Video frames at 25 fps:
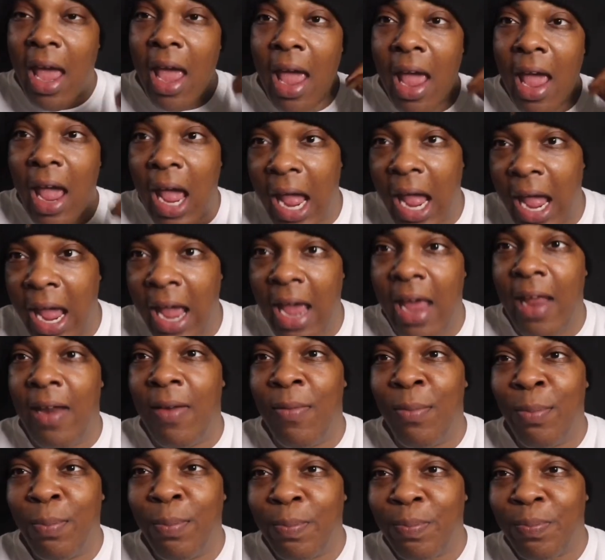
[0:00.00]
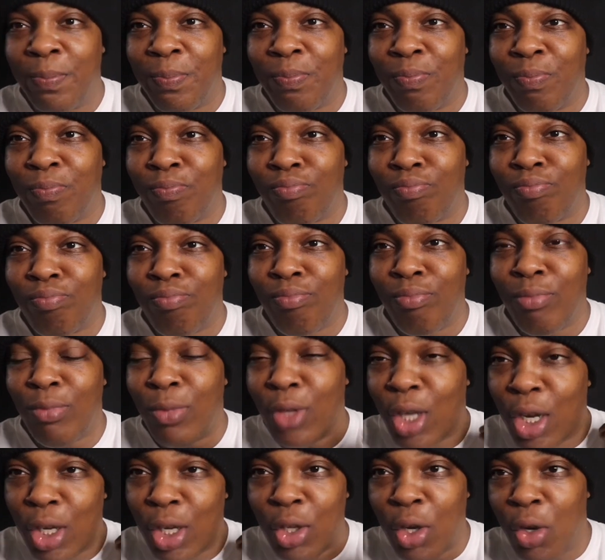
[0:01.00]
And
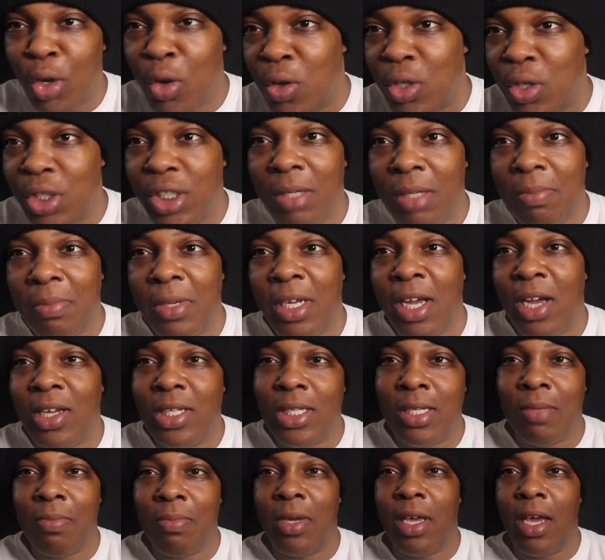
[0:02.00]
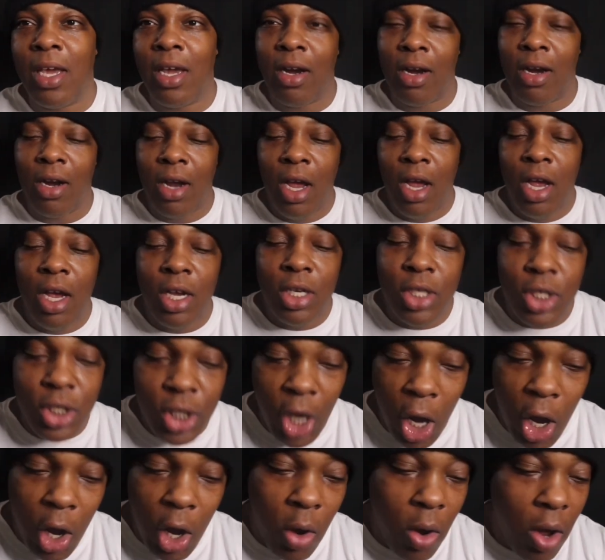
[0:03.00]
they're going to ship me out some gear.
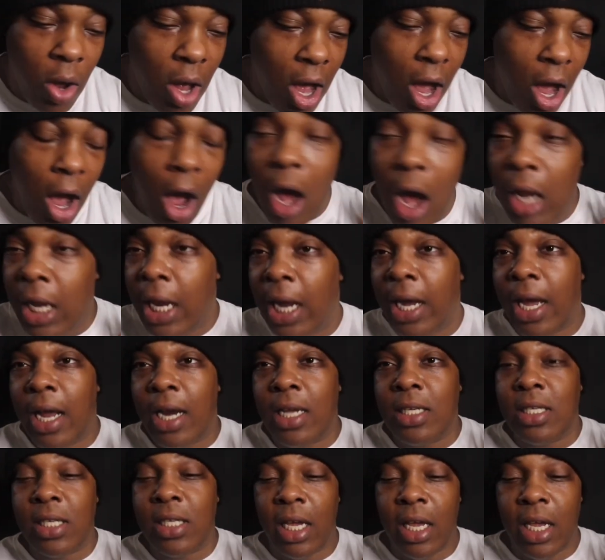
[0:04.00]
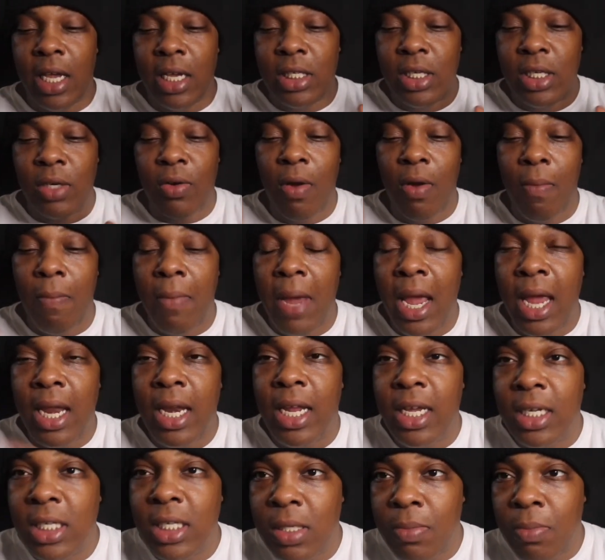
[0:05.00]
So all I got to say is the
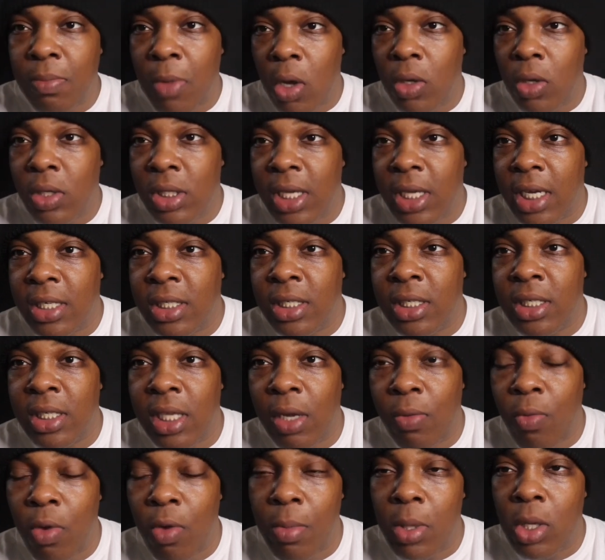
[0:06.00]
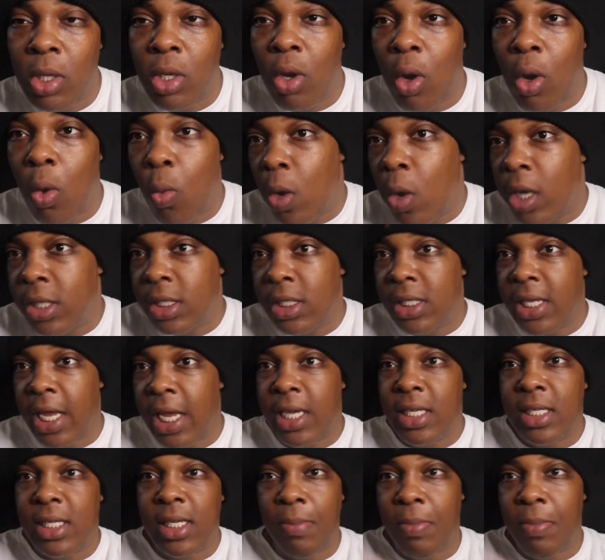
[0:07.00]
remaining smoke sessions that we'll be doing once
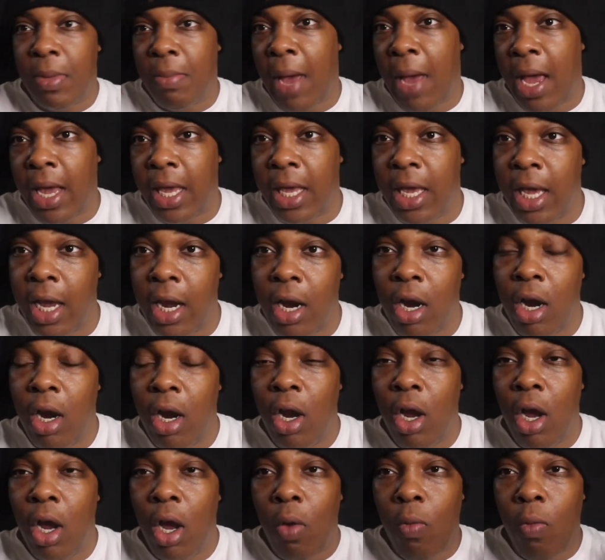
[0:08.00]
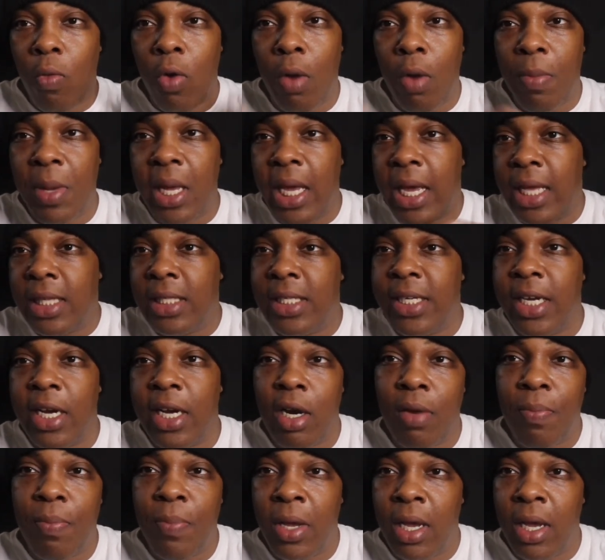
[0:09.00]
they send me my gear will be in
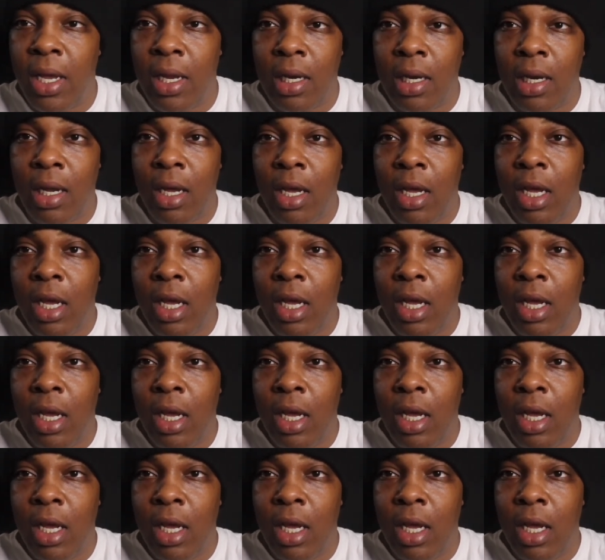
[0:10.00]
Terrapin.